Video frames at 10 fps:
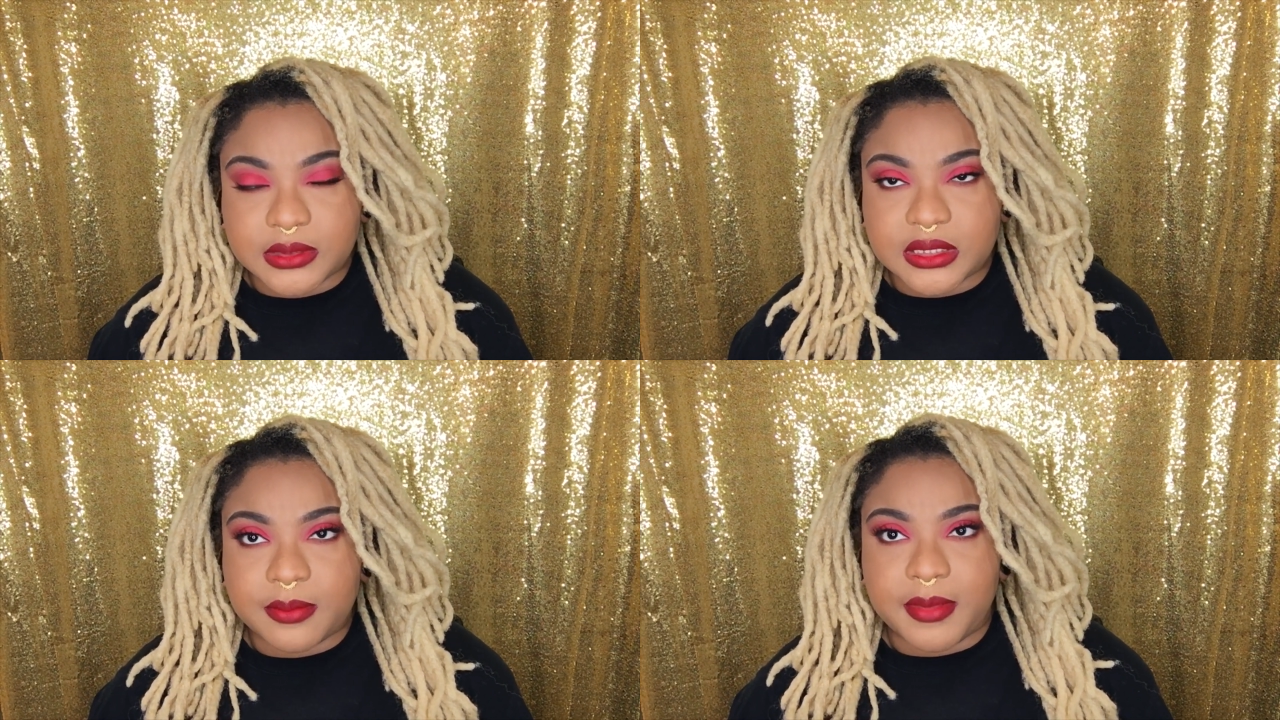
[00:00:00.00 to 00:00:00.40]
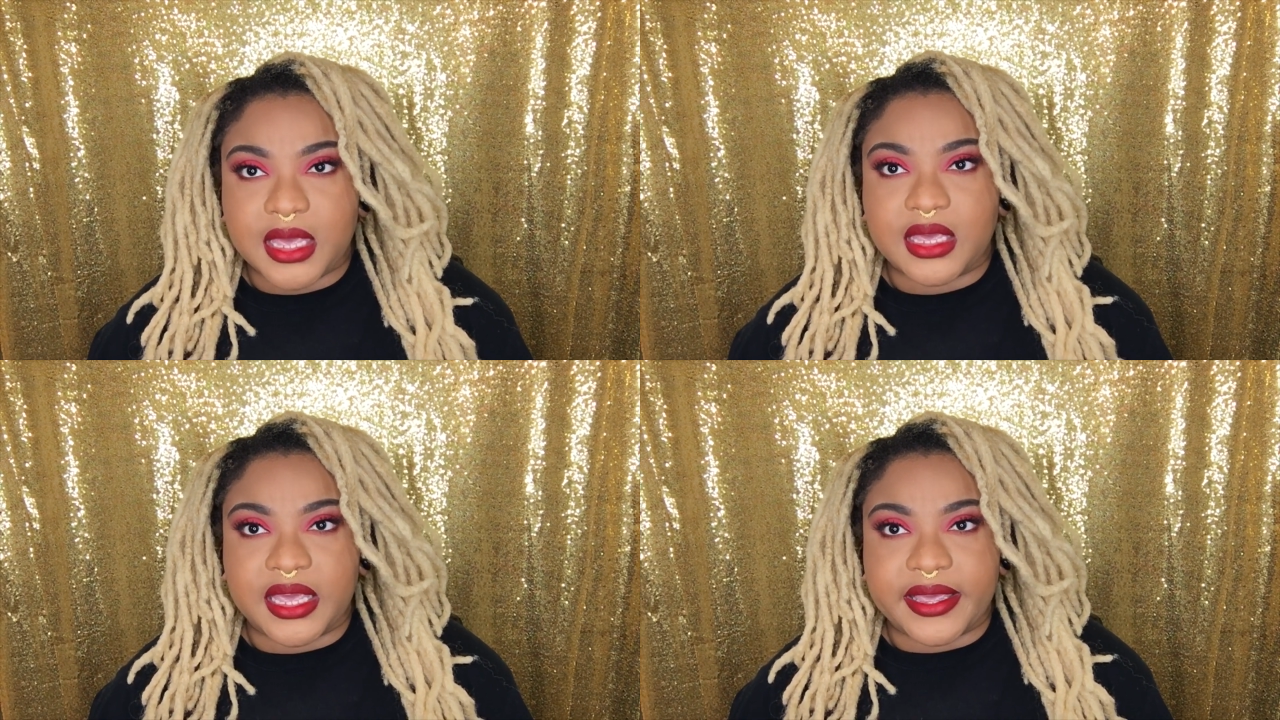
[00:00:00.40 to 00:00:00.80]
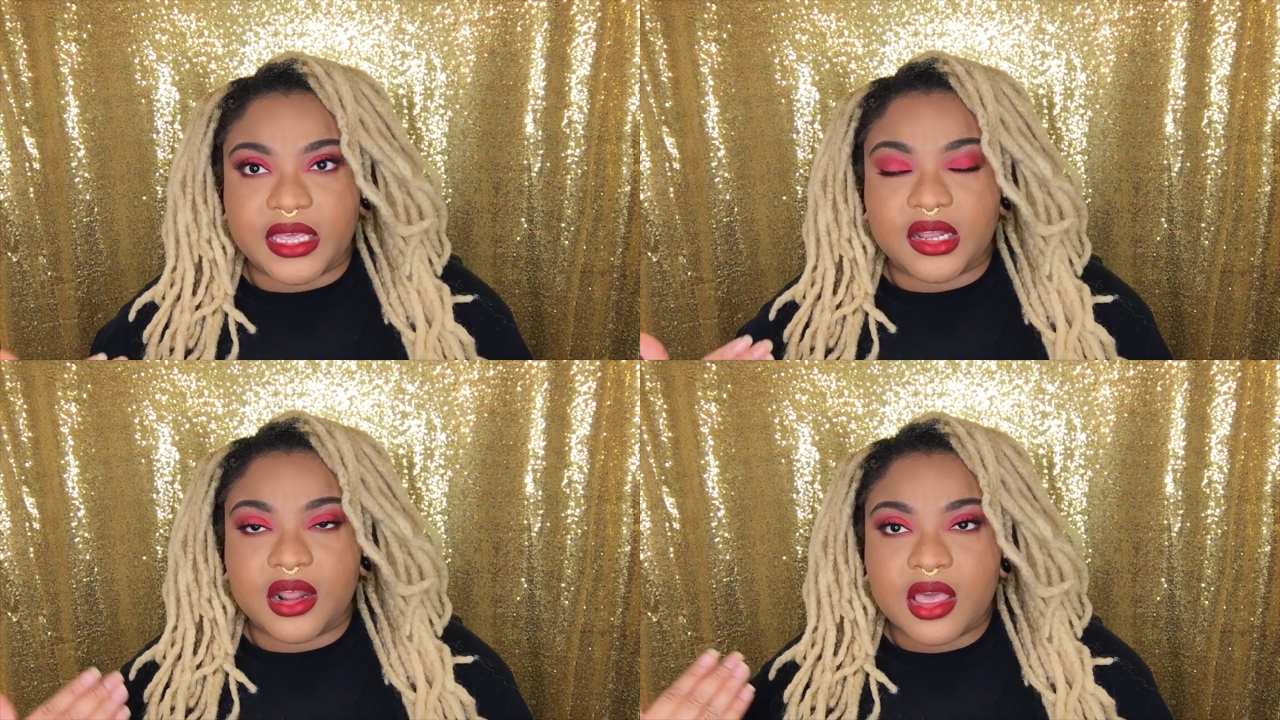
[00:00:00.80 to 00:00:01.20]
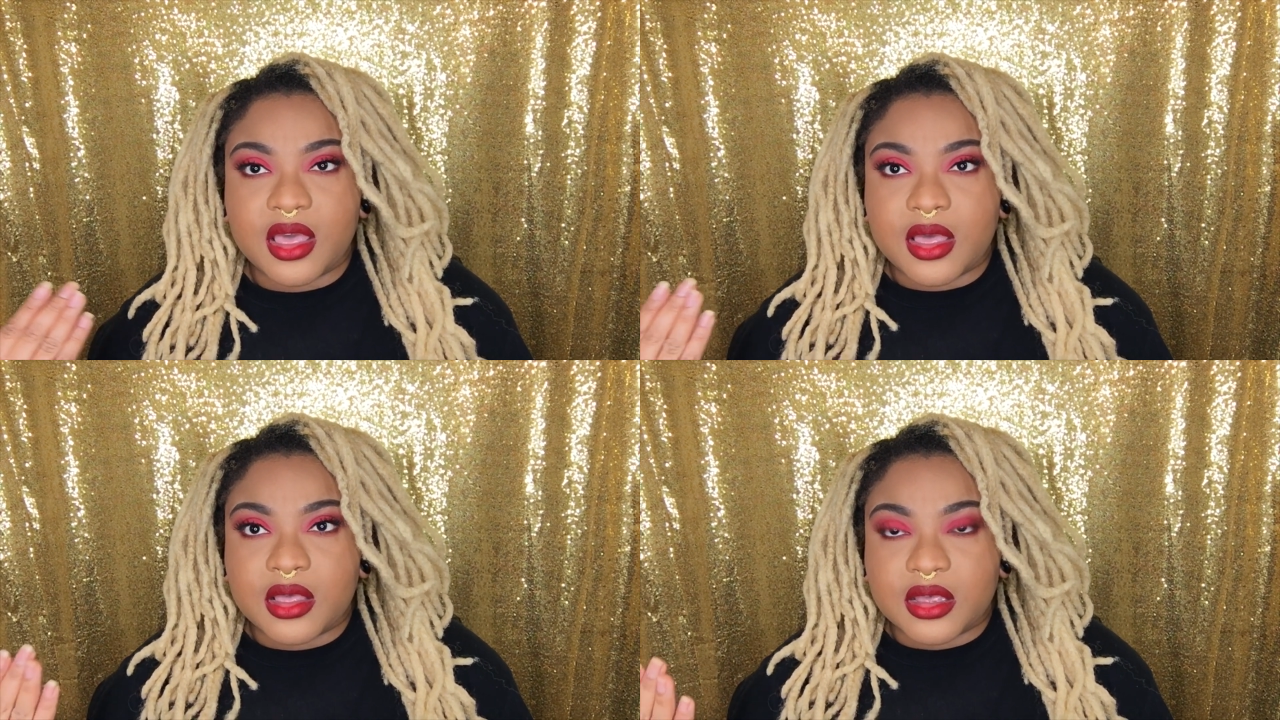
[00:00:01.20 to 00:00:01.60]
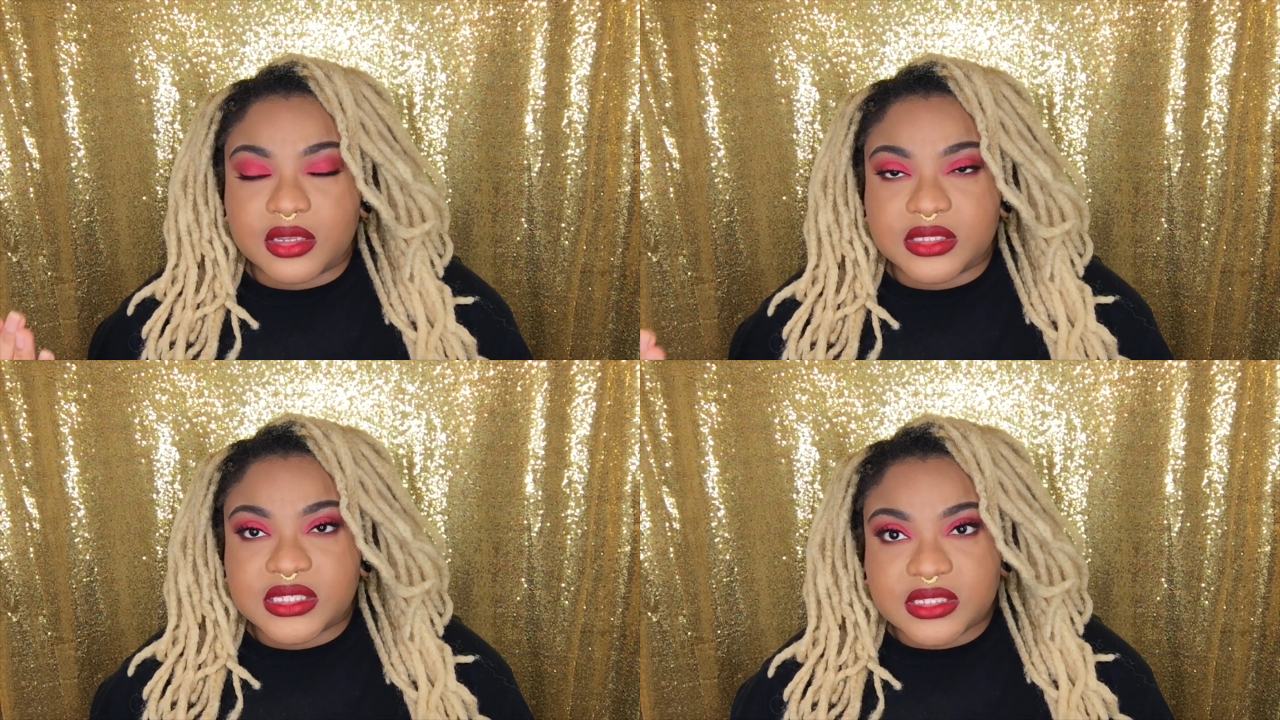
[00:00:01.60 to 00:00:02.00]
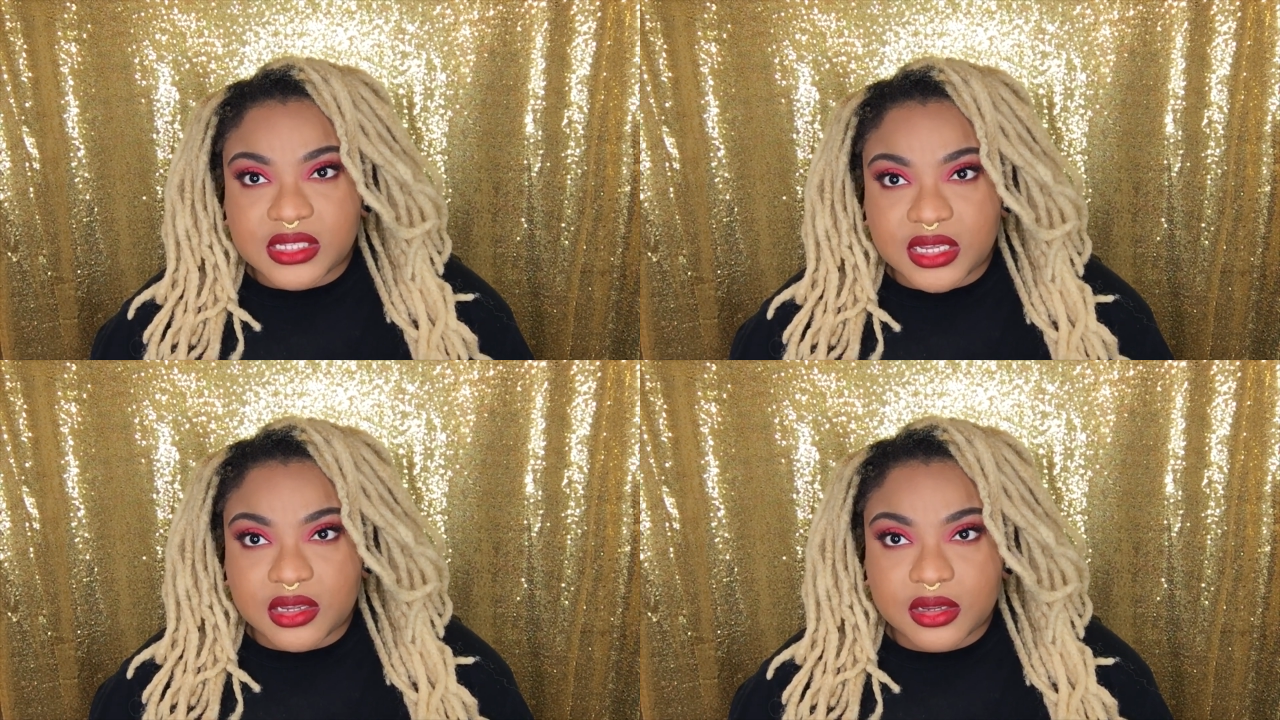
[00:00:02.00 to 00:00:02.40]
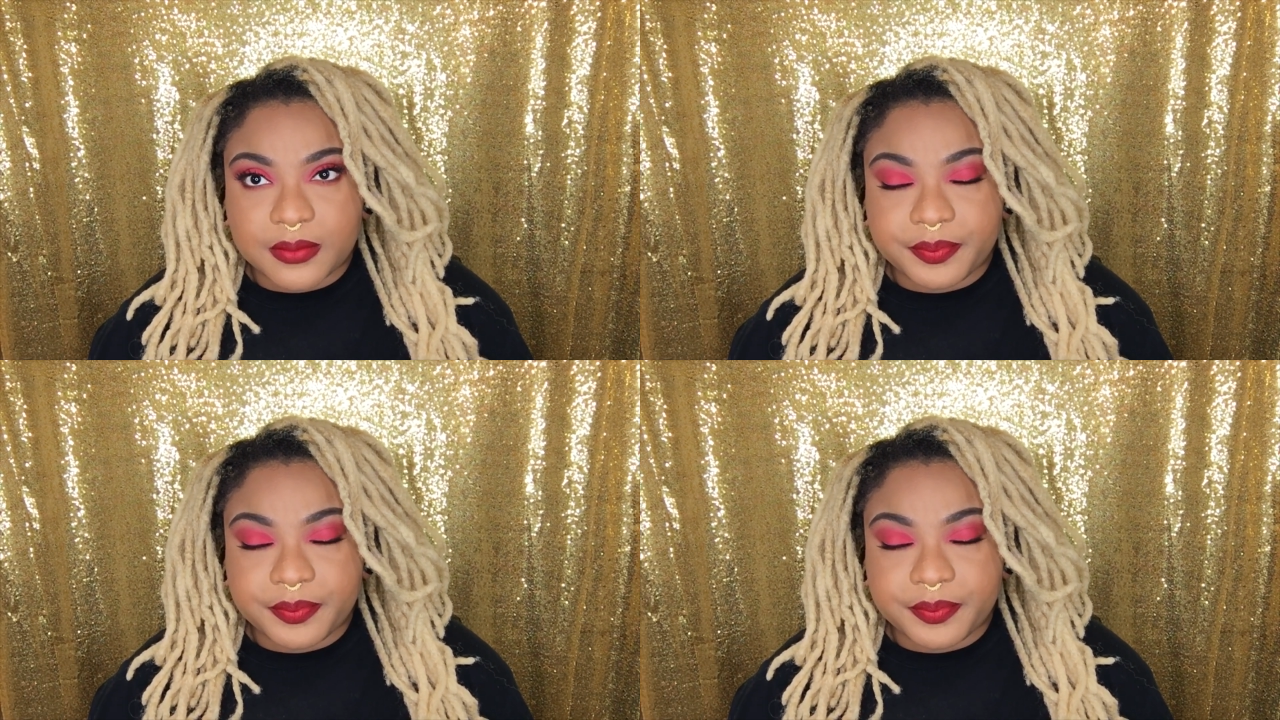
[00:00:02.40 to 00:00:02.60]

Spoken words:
to make it stick.